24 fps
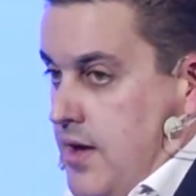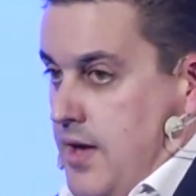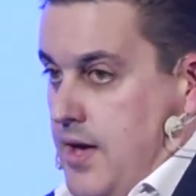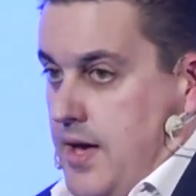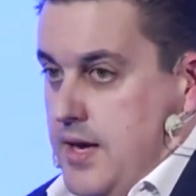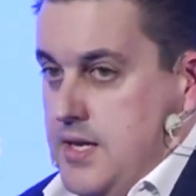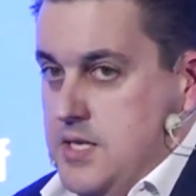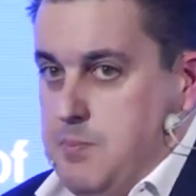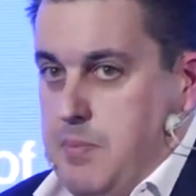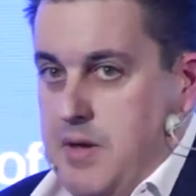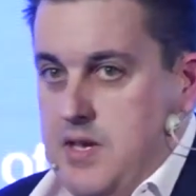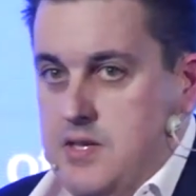
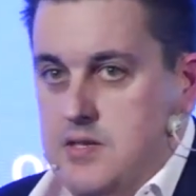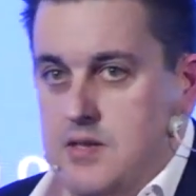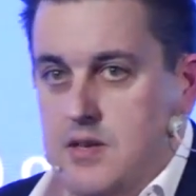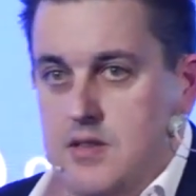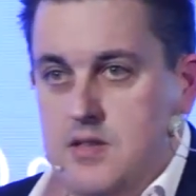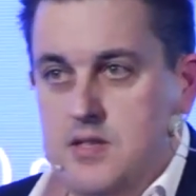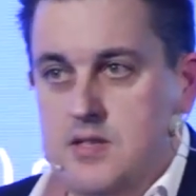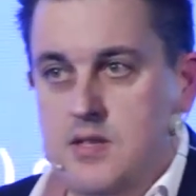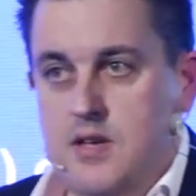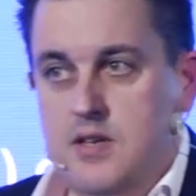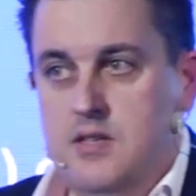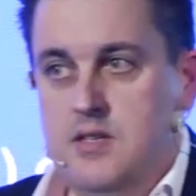And it's based on
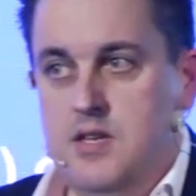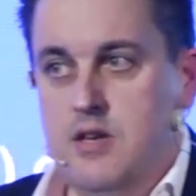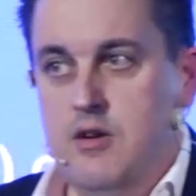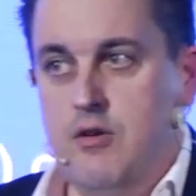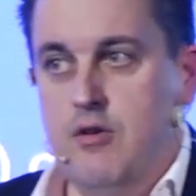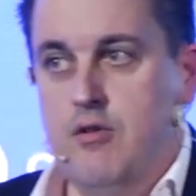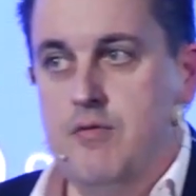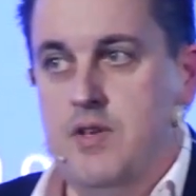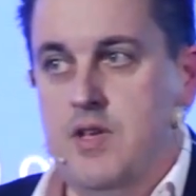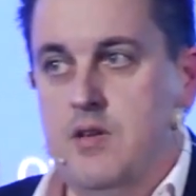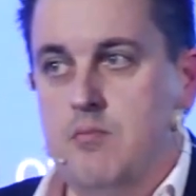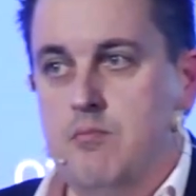this idea
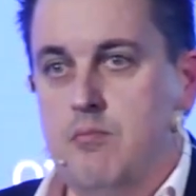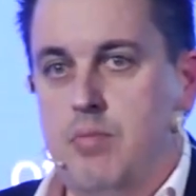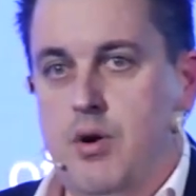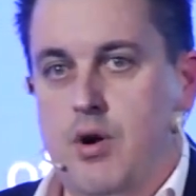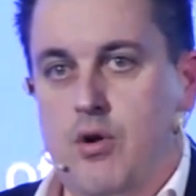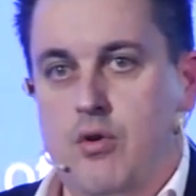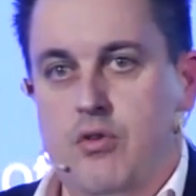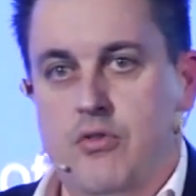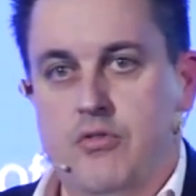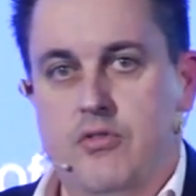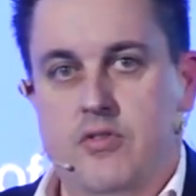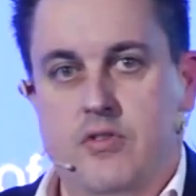of
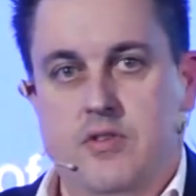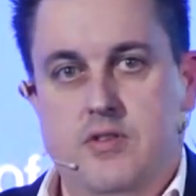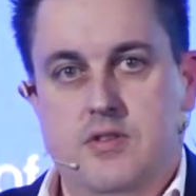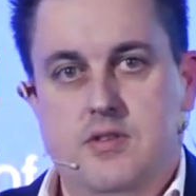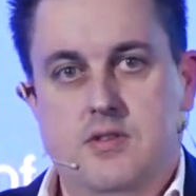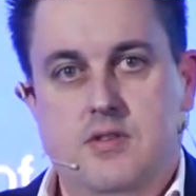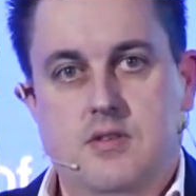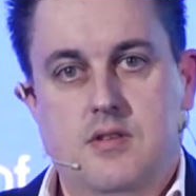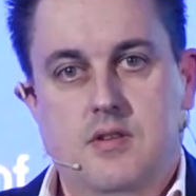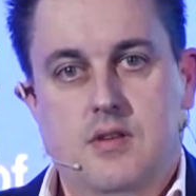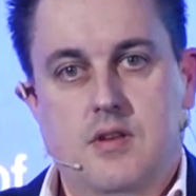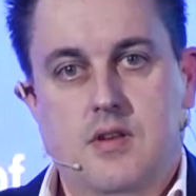
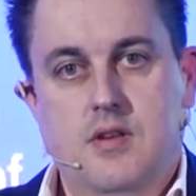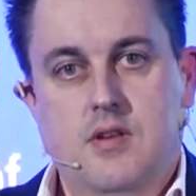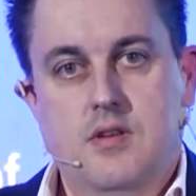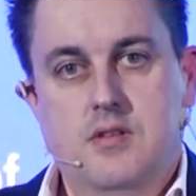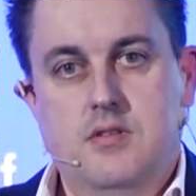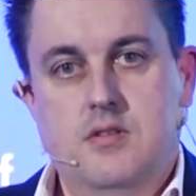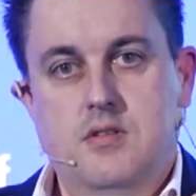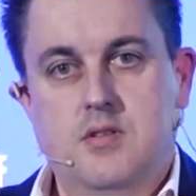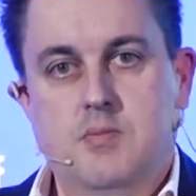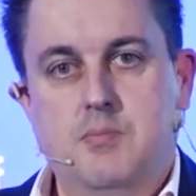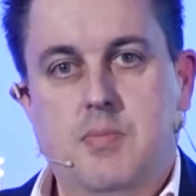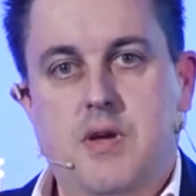impulses.
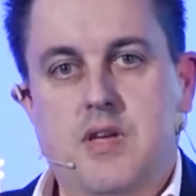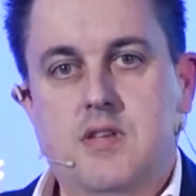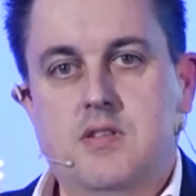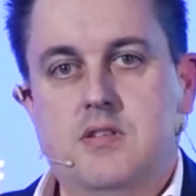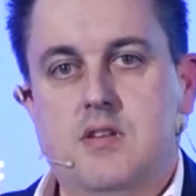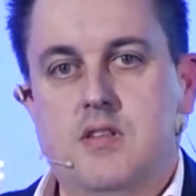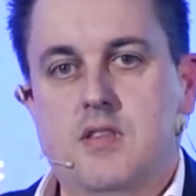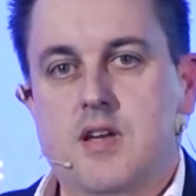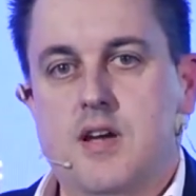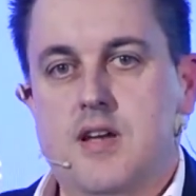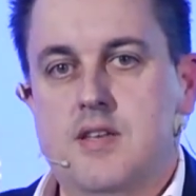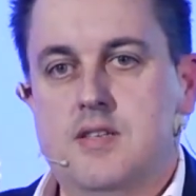So it's based
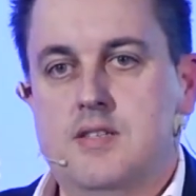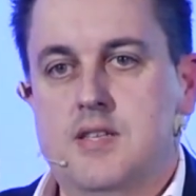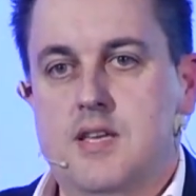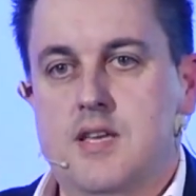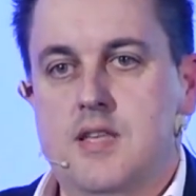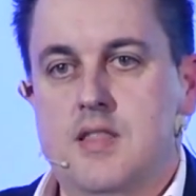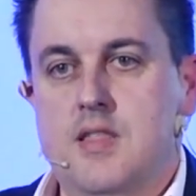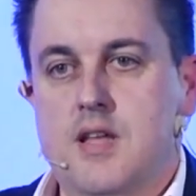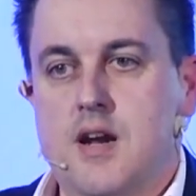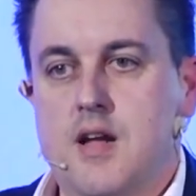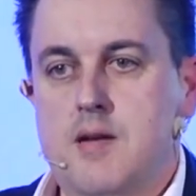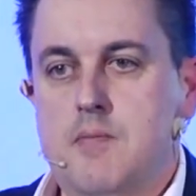on the
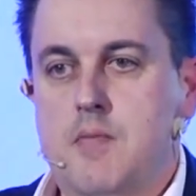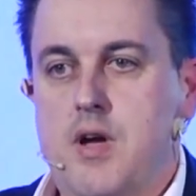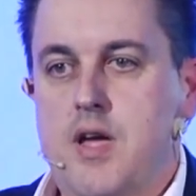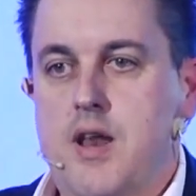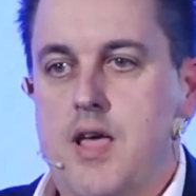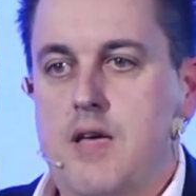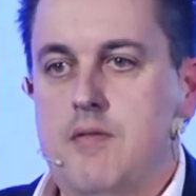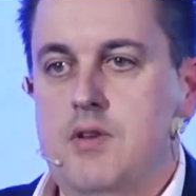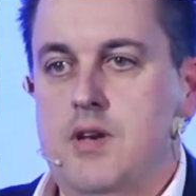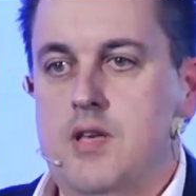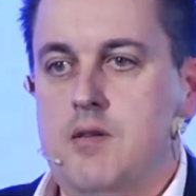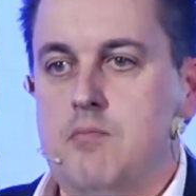idea that I might
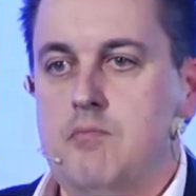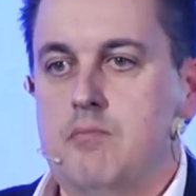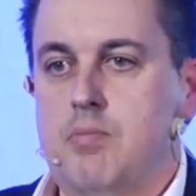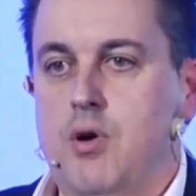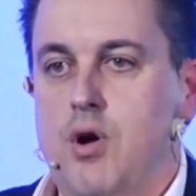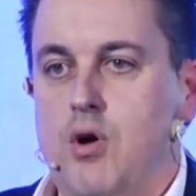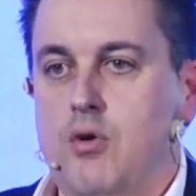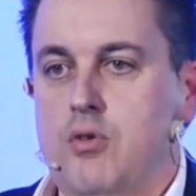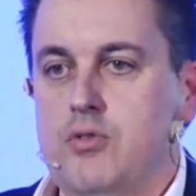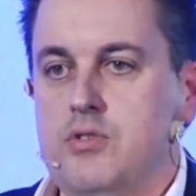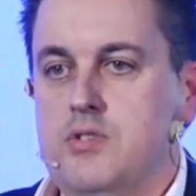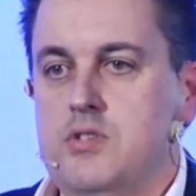have an
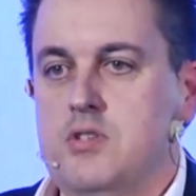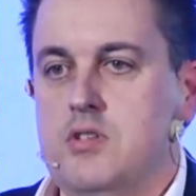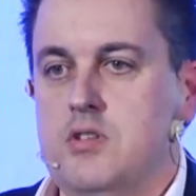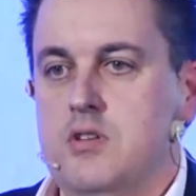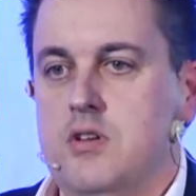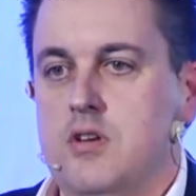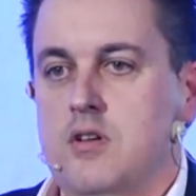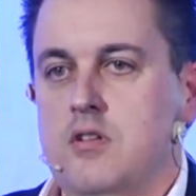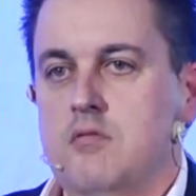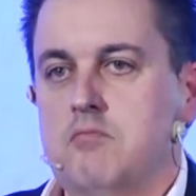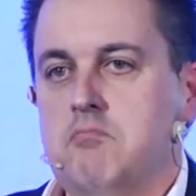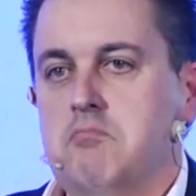impulse
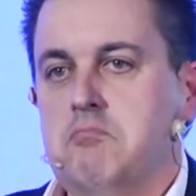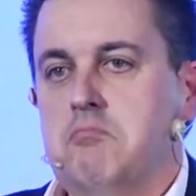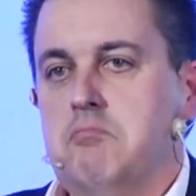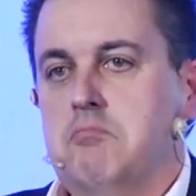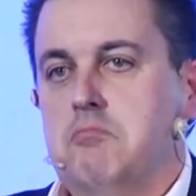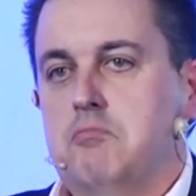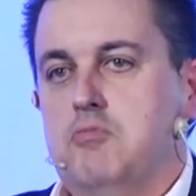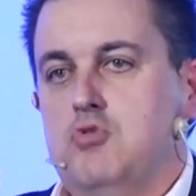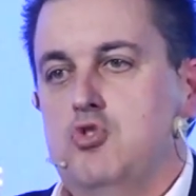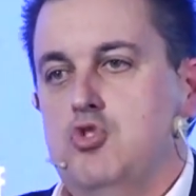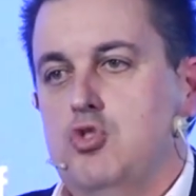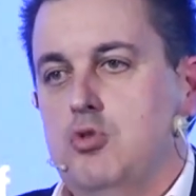to
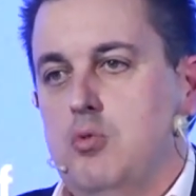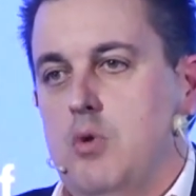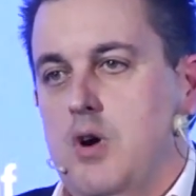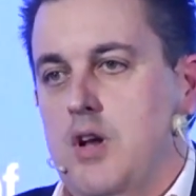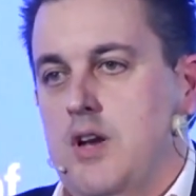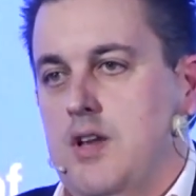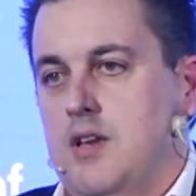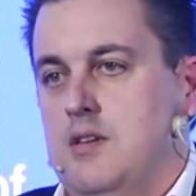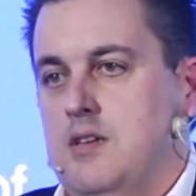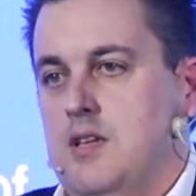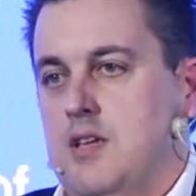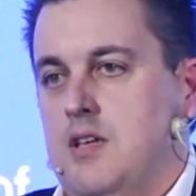do what
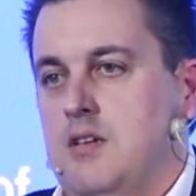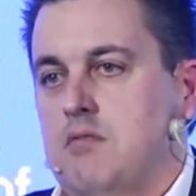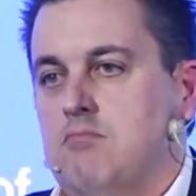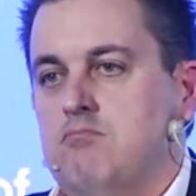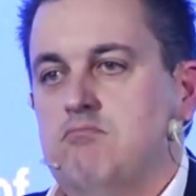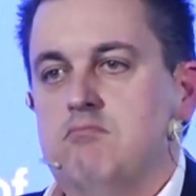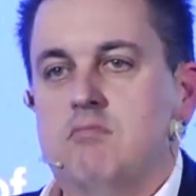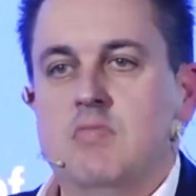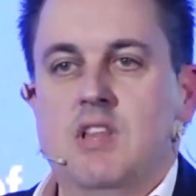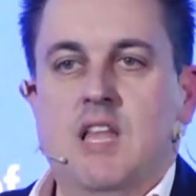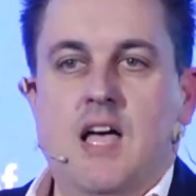I did